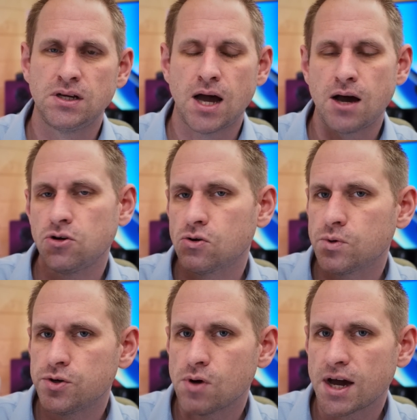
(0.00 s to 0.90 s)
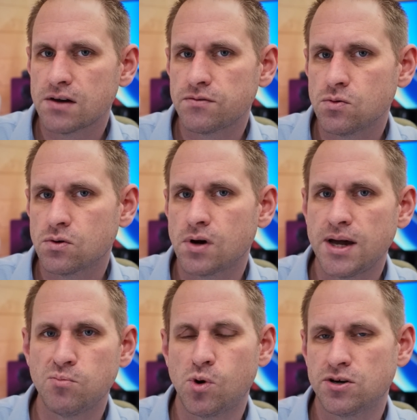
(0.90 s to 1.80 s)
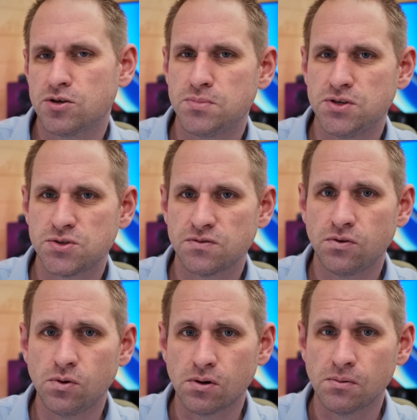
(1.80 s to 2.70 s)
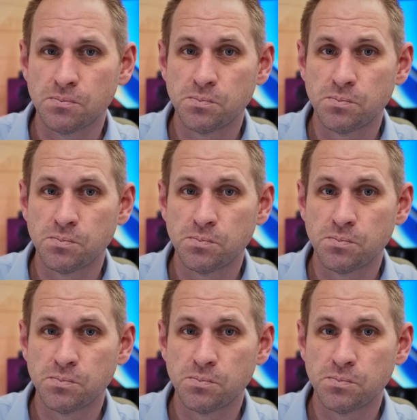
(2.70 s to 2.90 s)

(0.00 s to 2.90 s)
How long will you have your M1 computer for?